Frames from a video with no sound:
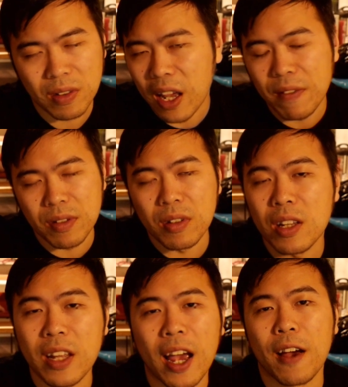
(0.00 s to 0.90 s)
They have
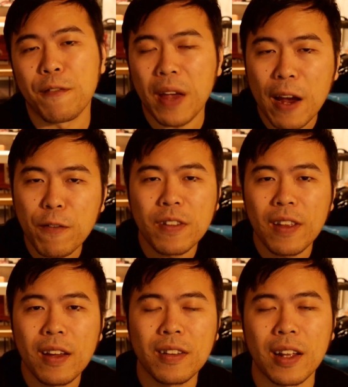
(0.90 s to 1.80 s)
Selene, they have
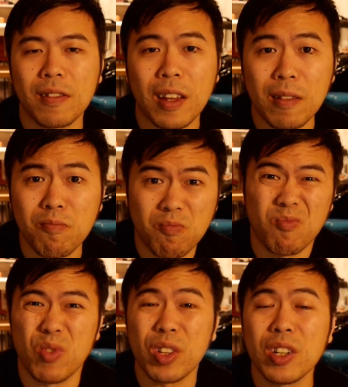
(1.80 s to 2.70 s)
everything that they
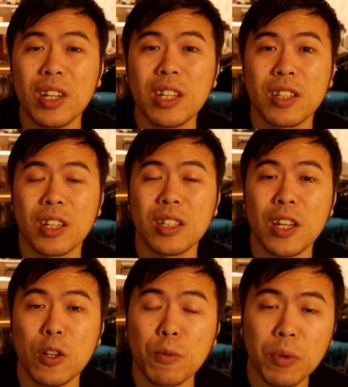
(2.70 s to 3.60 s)
really need to
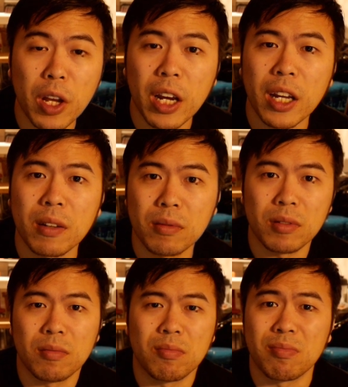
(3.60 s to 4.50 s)
continue playing and
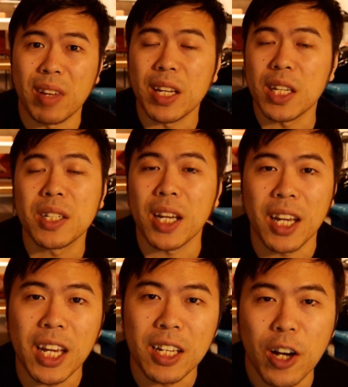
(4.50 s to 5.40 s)
they didn't take
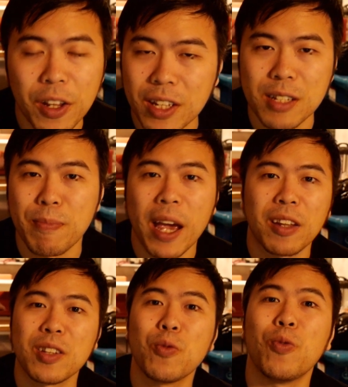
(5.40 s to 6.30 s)
a hit on this
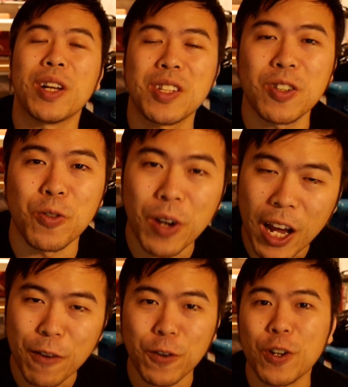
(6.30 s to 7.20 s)
ban list
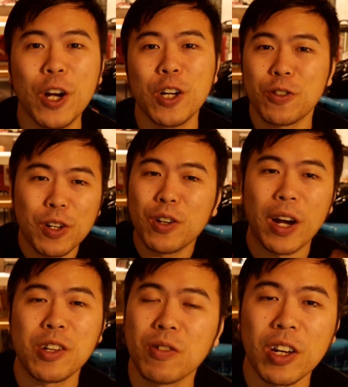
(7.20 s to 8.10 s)
whatsoever. So
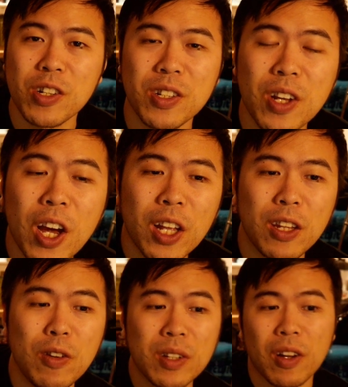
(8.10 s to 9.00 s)
congratulations,
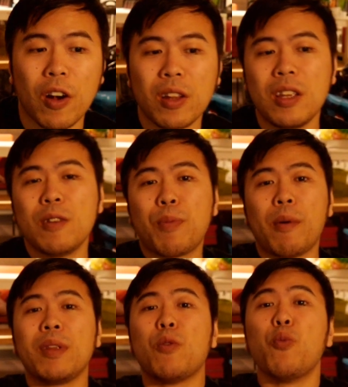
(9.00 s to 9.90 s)
these are the
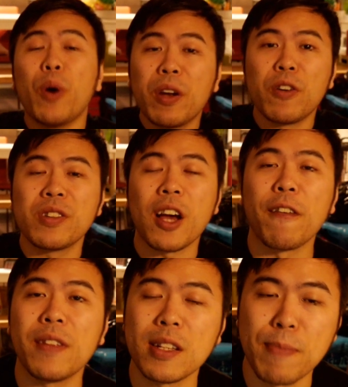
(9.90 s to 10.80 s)
probably the winners
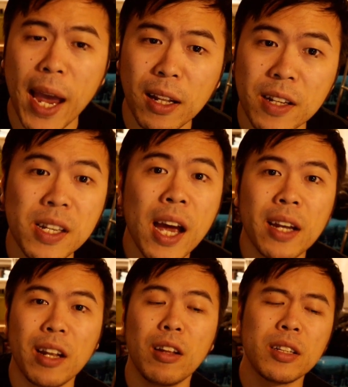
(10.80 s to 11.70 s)
of this ban list.
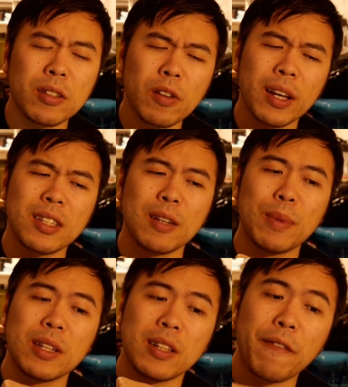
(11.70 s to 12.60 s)
Now let's look at some
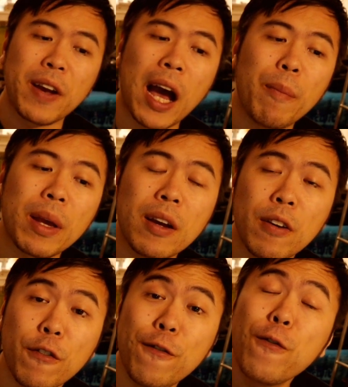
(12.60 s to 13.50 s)
of the stuff coming
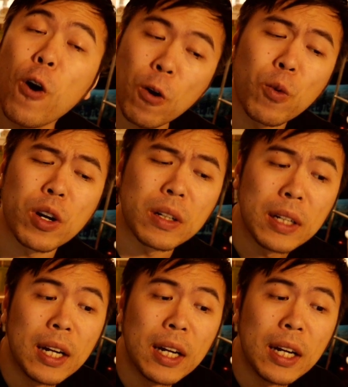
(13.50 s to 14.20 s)
forward.